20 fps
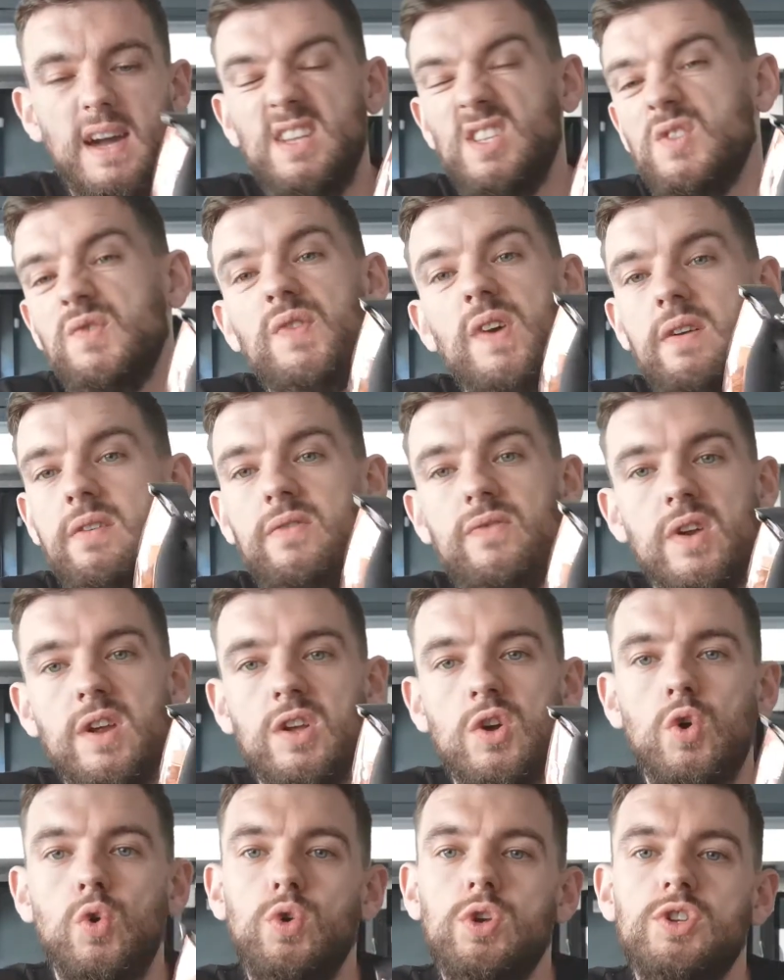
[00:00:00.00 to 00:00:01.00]
and it's
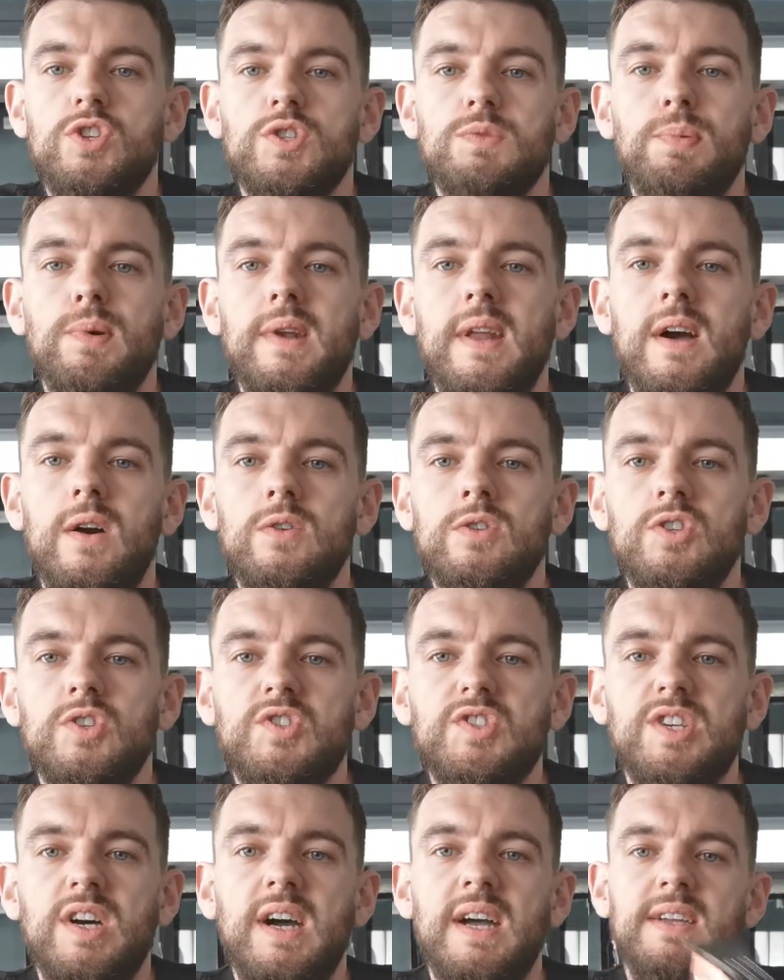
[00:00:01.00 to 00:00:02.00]
very cool. You just put that on your
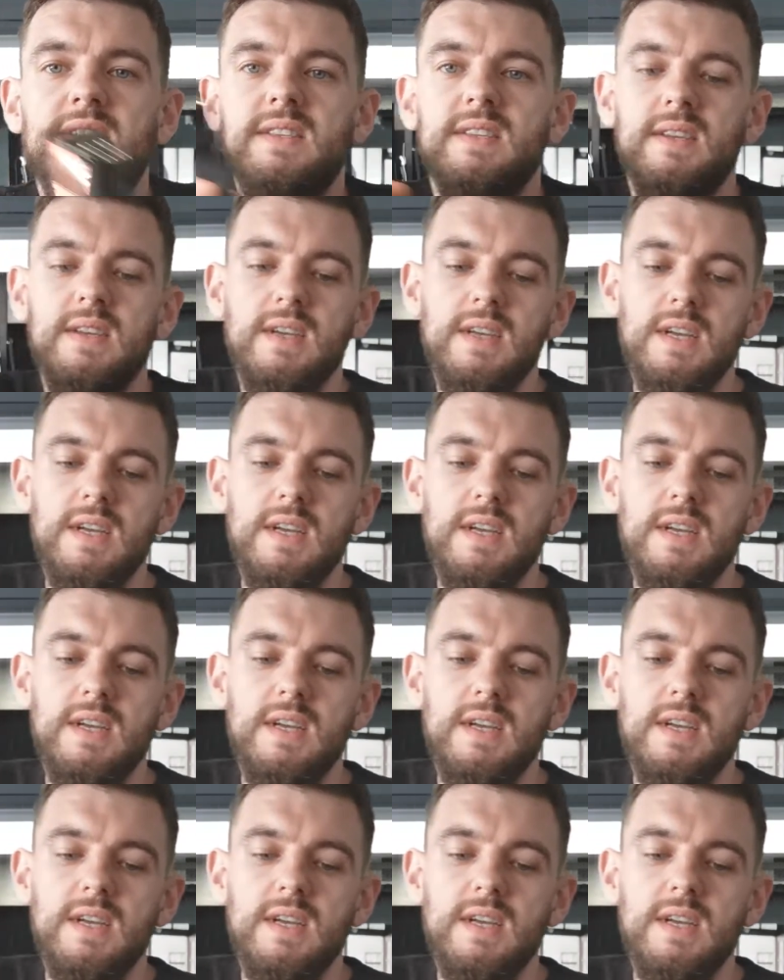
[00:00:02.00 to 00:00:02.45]
side.